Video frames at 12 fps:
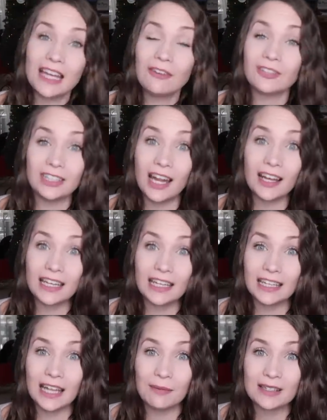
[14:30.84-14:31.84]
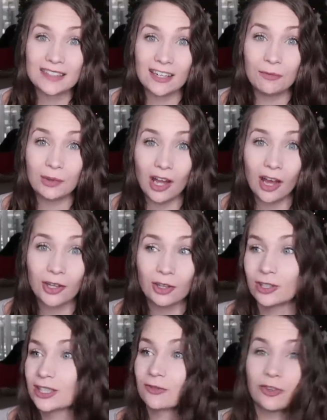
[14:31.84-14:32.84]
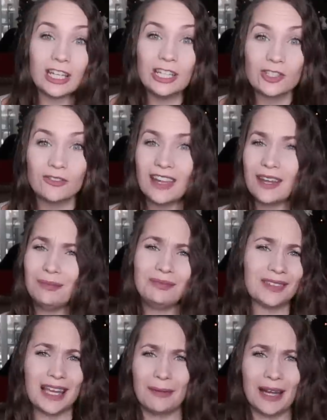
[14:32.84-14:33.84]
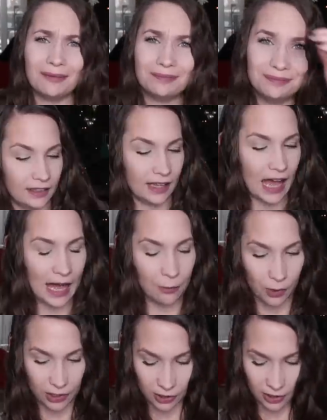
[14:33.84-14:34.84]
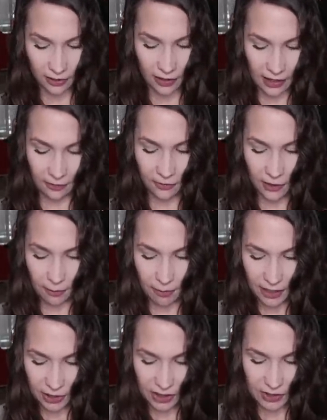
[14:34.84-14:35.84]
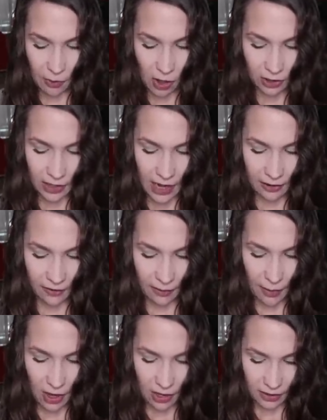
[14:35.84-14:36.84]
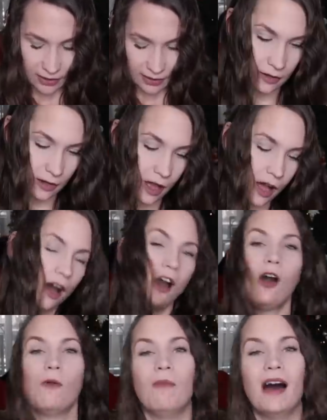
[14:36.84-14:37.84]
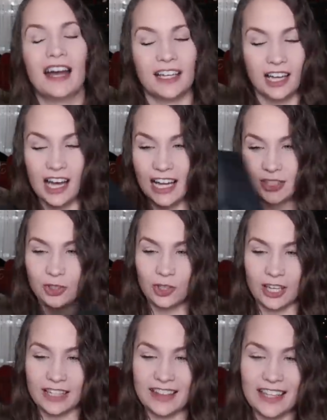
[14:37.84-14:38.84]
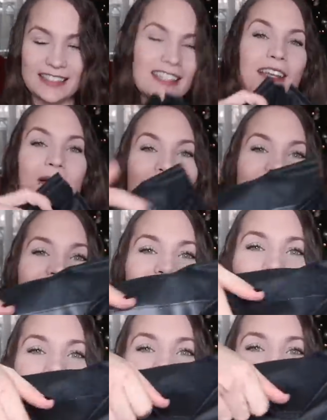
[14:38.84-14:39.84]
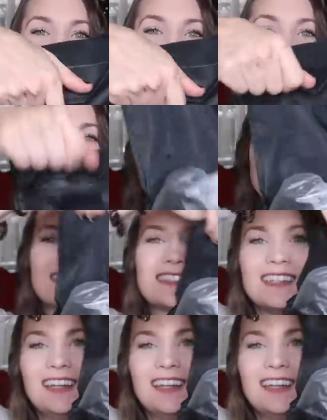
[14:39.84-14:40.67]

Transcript: definitely not getting them a set of binoculars for each of them, come on. I wonder if they're much smaller out of the box. Oh my gosh, look at this. It comes in its own little case.